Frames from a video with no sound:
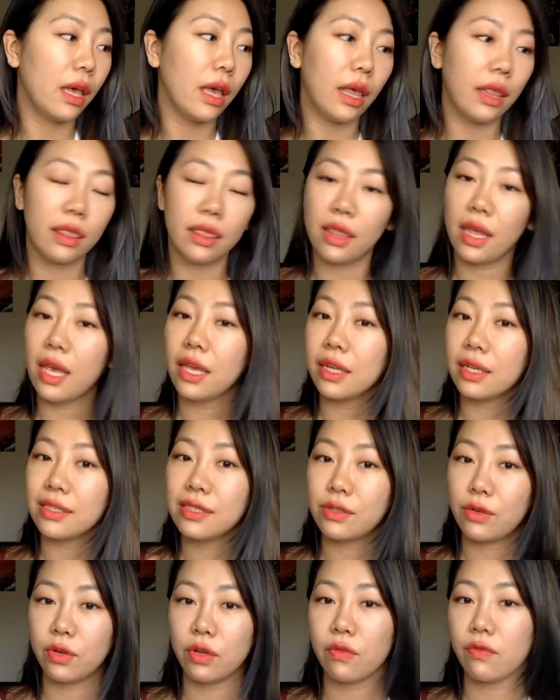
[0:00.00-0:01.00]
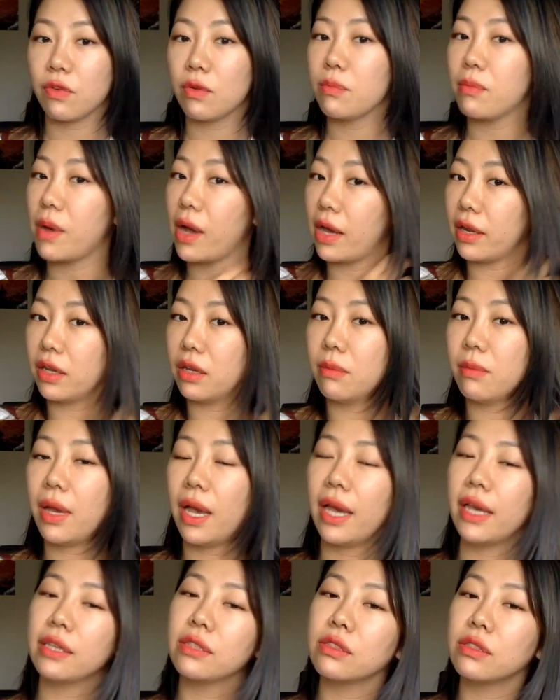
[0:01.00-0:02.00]
And then I started from bottom.
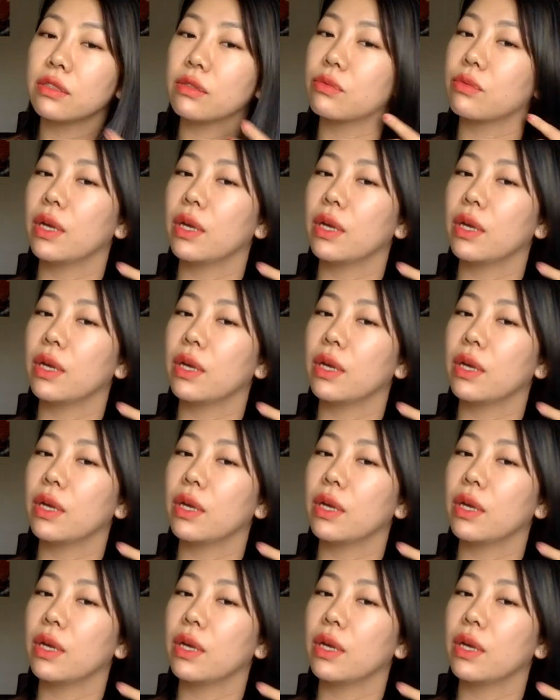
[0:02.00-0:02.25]
I just